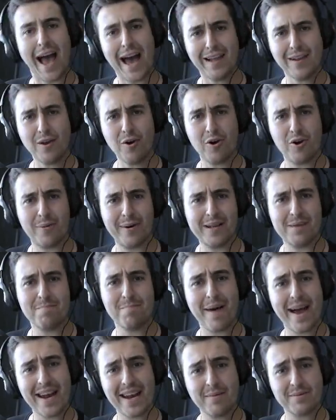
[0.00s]
Hello everybody,
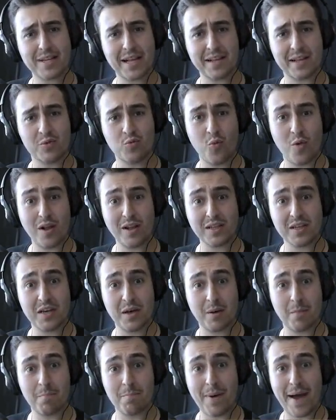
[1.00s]
my name is Alec and
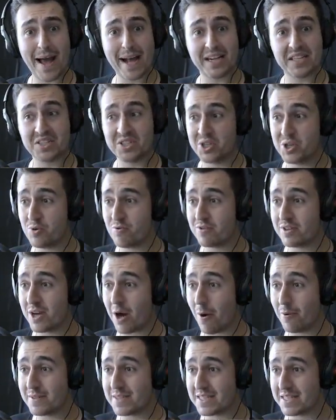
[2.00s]
welcome back to
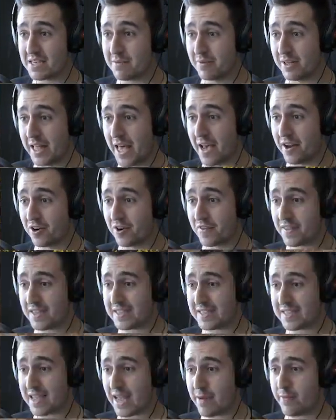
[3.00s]
Goat Simulator,
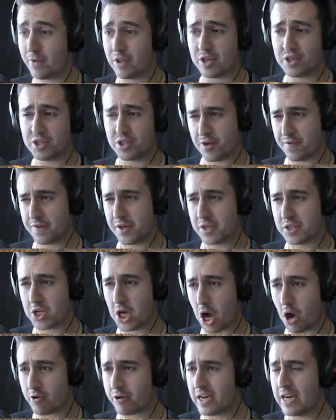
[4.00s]
this time with a different
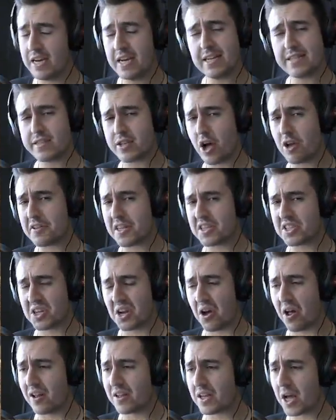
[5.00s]
goat, it's called a
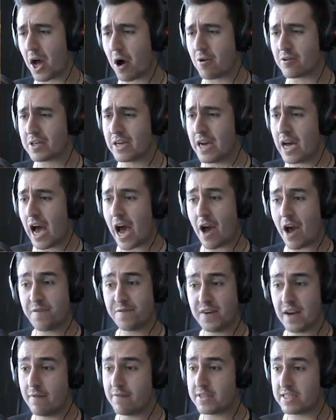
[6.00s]
tall goat, I've
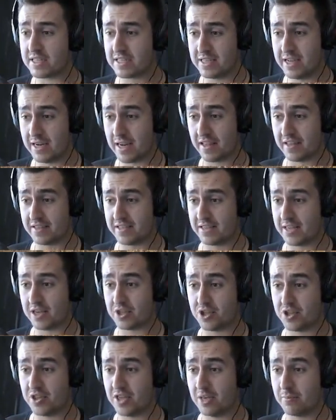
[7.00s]
never seen a
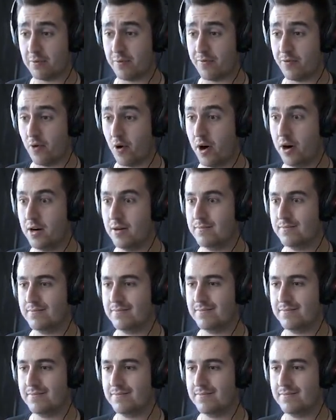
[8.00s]
such thing before.